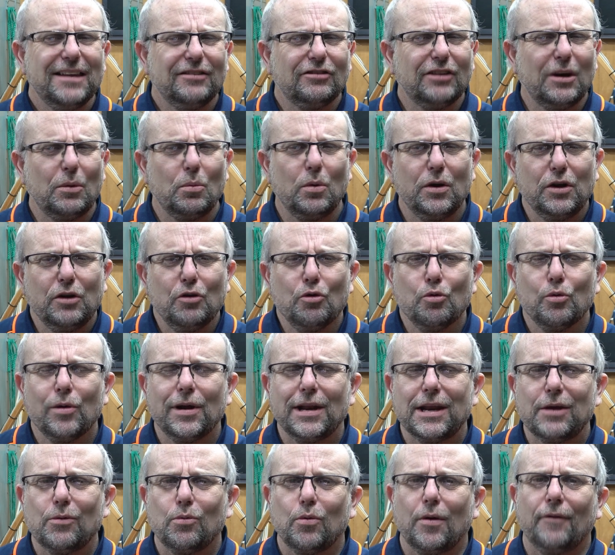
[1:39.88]
that what you really
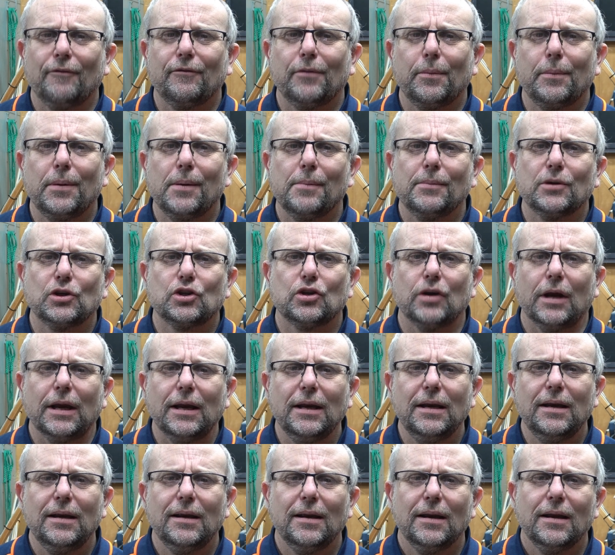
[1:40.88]
want from your
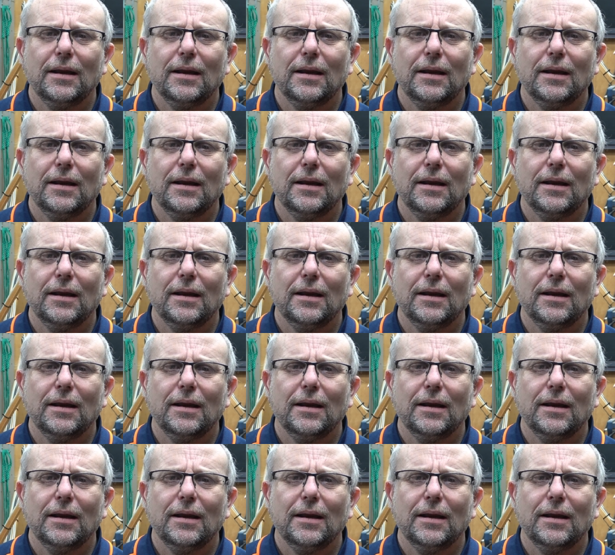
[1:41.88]
machine?